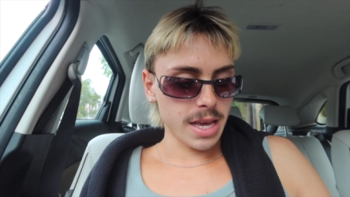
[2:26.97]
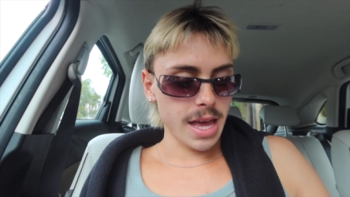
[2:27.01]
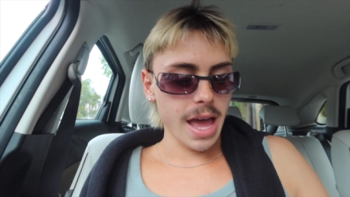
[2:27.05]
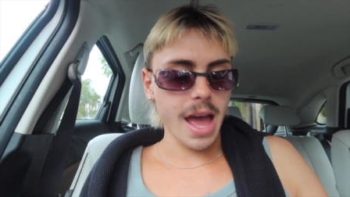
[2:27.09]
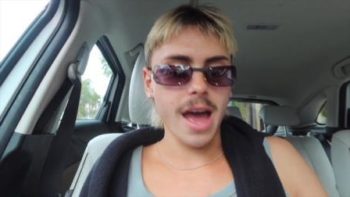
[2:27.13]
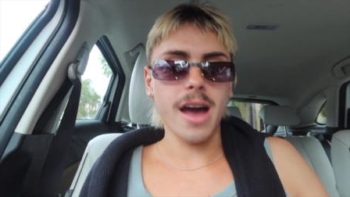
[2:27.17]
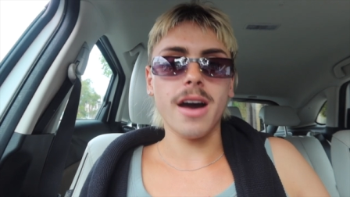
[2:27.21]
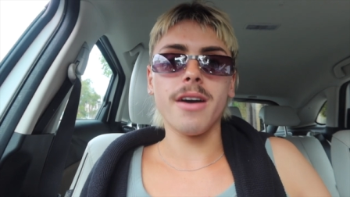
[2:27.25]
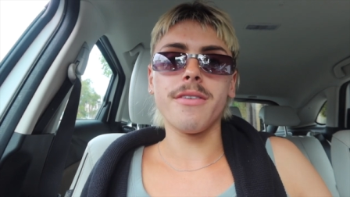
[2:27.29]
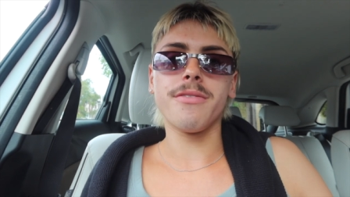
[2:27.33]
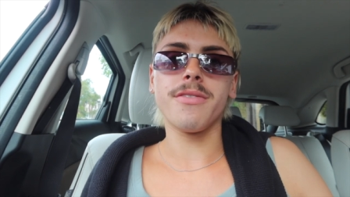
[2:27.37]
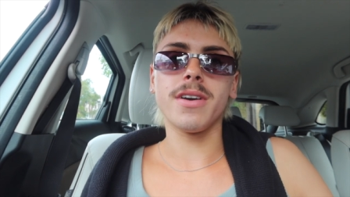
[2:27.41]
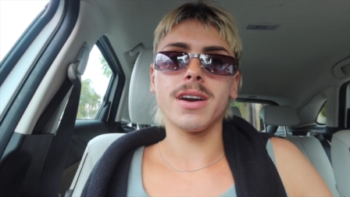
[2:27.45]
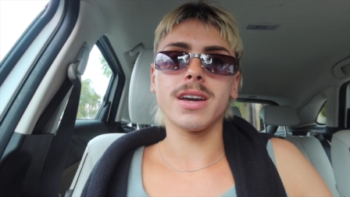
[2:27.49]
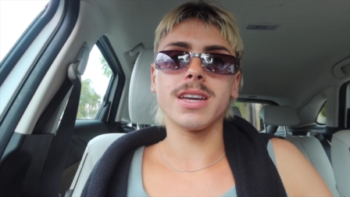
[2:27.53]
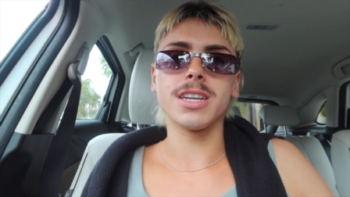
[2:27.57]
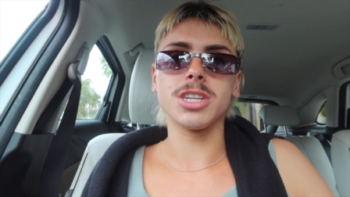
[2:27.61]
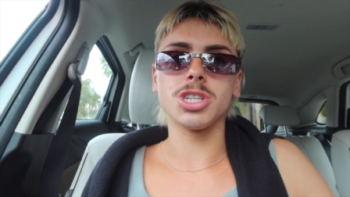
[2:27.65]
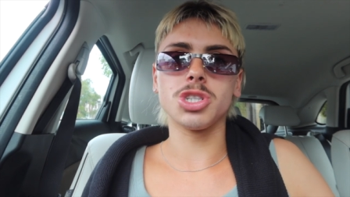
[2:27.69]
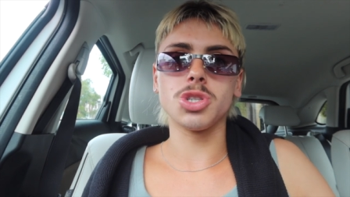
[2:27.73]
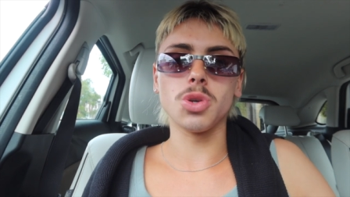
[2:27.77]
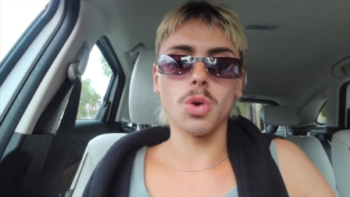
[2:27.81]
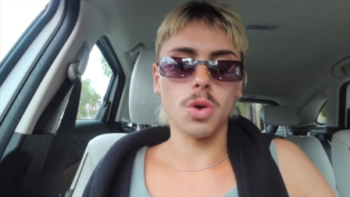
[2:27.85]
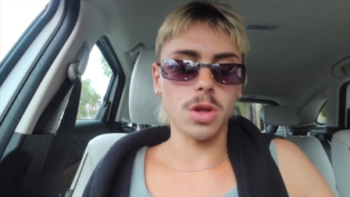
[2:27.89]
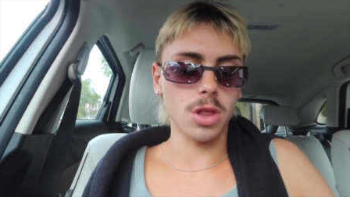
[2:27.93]
how fucking
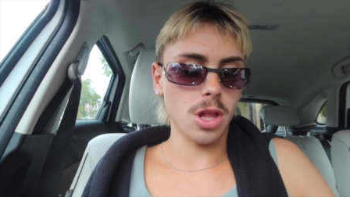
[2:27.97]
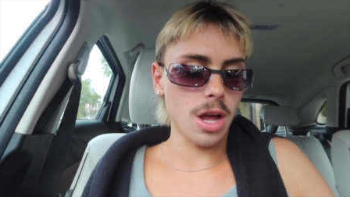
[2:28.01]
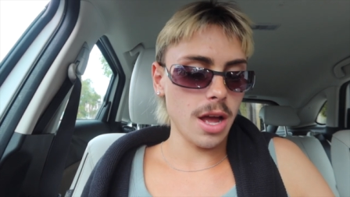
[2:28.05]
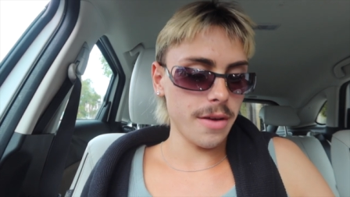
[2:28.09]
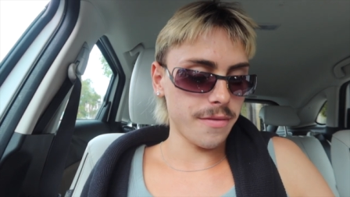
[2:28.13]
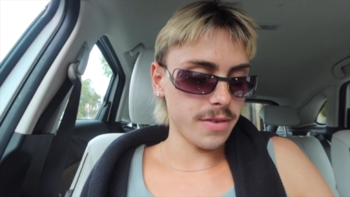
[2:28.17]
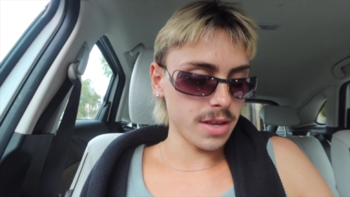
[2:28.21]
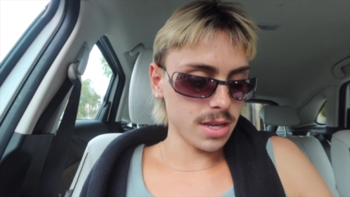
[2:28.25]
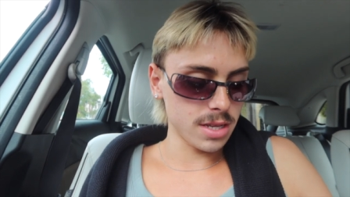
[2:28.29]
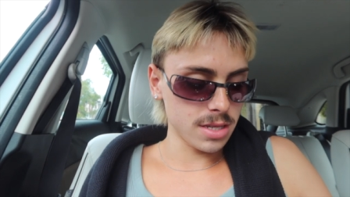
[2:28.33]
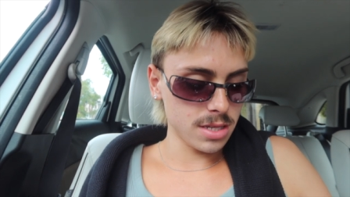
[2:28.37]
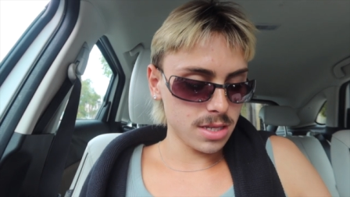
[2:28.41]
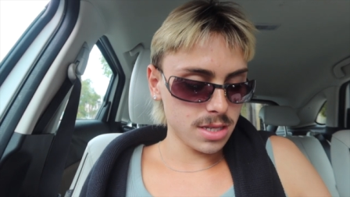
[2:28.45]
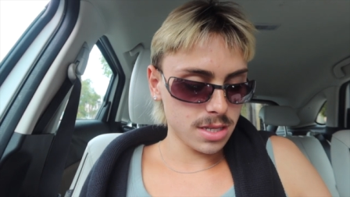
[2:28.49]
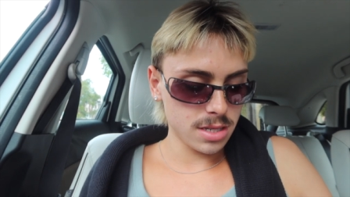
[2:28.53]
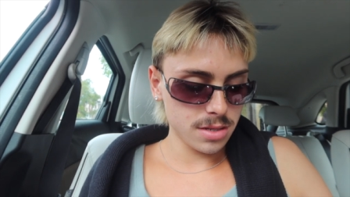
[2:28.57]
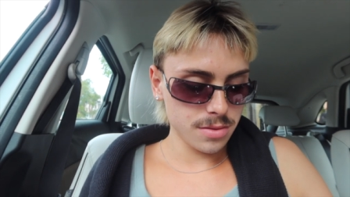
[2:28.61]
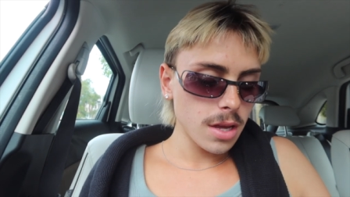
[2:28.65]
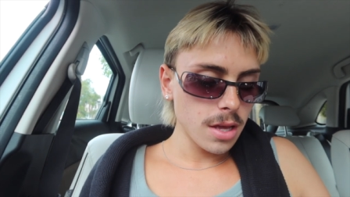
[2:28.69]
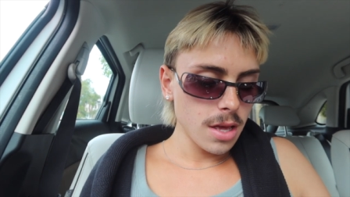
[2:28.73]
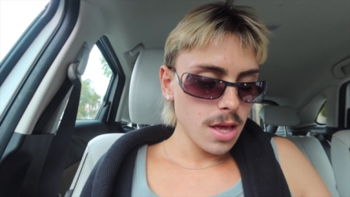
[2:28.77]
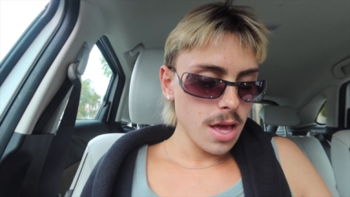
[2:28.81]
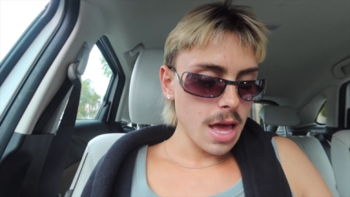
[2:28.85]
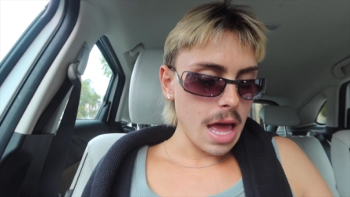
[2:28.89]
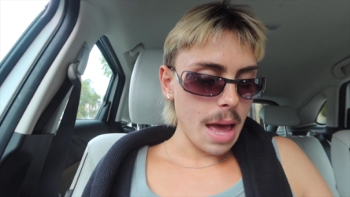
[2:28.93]
short life is.
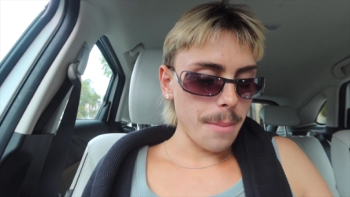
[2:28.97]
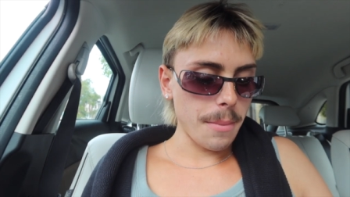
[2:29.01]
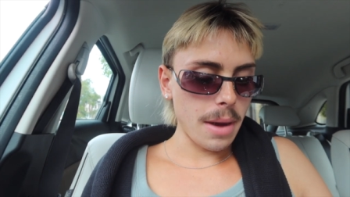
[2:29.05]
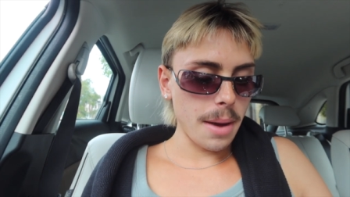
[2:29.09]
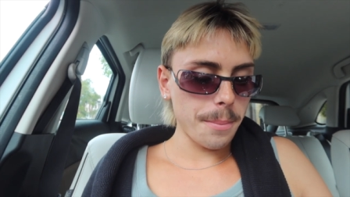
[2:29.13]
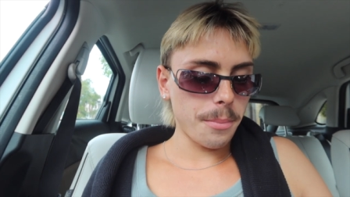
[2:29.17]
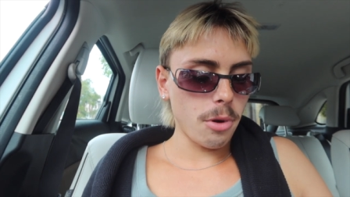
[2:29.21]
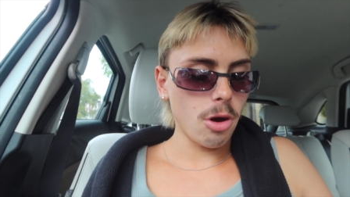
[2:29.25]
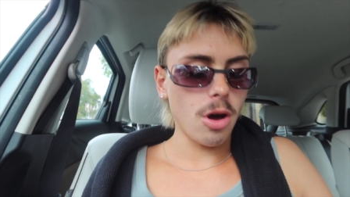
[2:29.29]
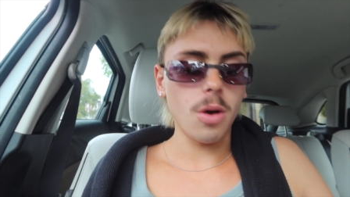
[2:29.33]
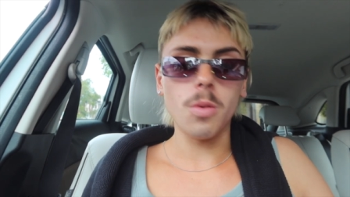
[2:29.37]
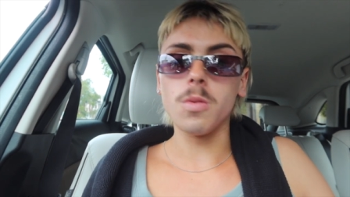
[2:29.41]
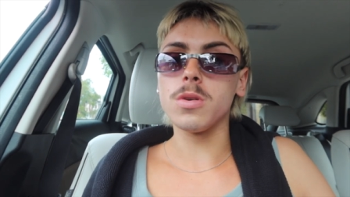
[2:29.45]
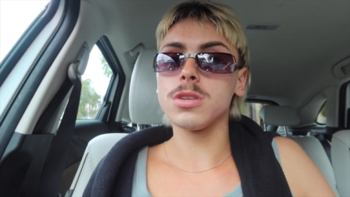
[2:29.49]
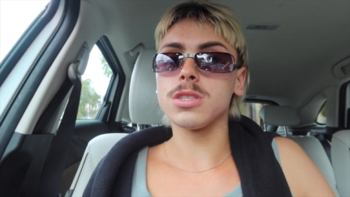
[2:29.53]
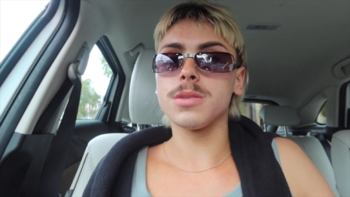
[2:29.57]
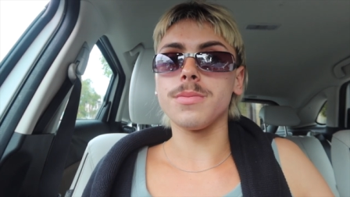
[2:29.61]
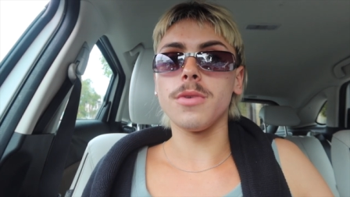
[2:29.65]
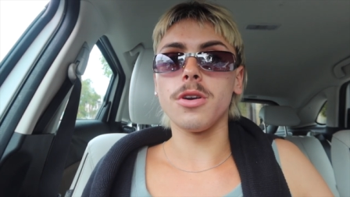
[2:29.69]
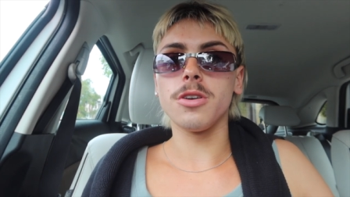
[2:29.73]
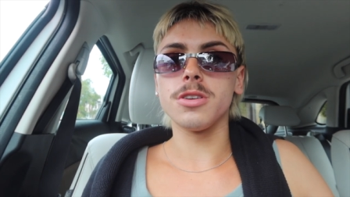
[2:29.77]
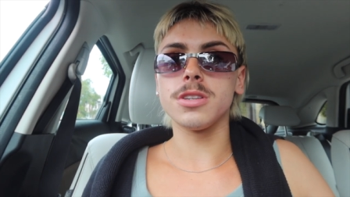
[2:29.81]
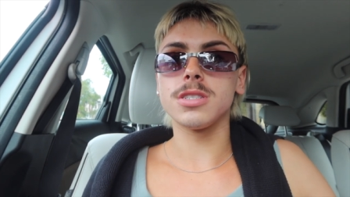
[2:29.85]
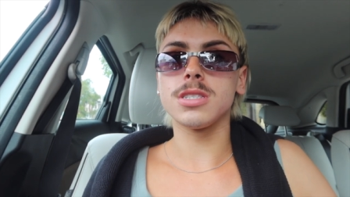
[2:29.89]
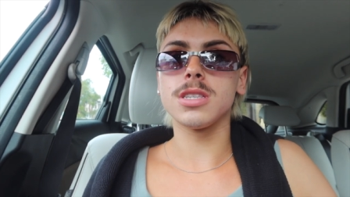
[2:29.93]
my pot was the
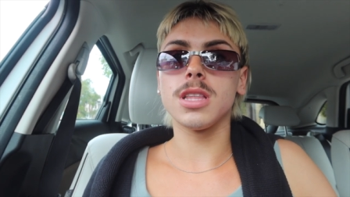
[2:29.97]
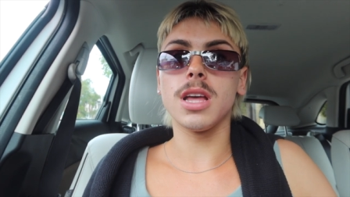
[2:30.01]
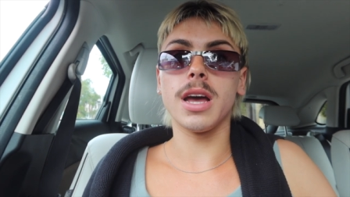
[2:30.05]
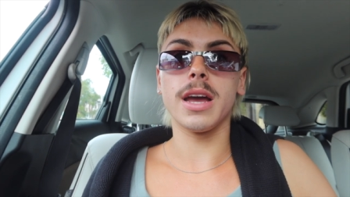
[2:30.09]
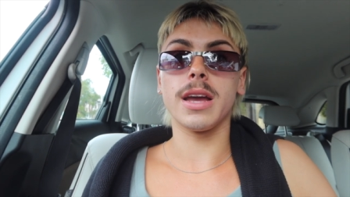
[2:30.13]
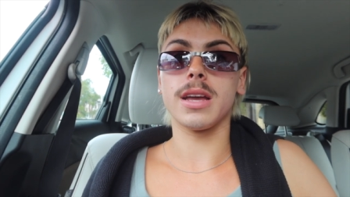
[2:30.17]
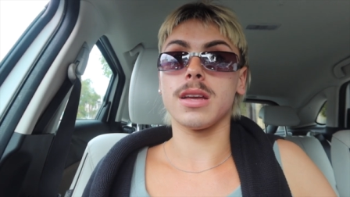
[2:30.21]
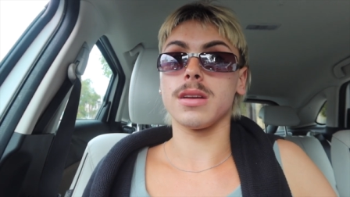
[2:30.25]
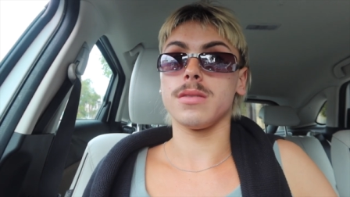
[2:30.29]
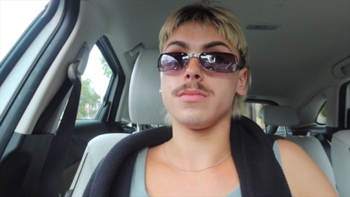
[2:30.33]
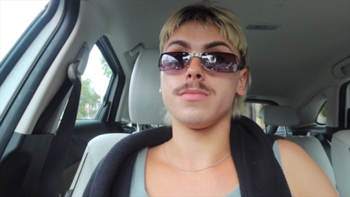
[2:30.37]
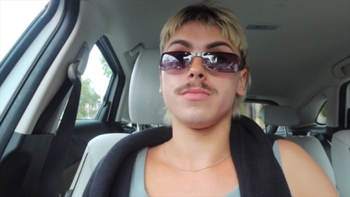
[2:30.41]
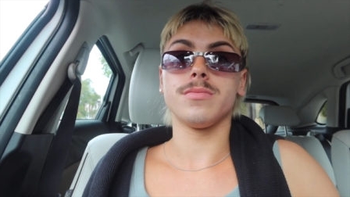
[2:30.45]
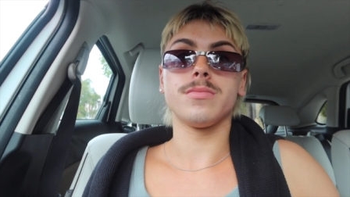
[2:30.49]
most like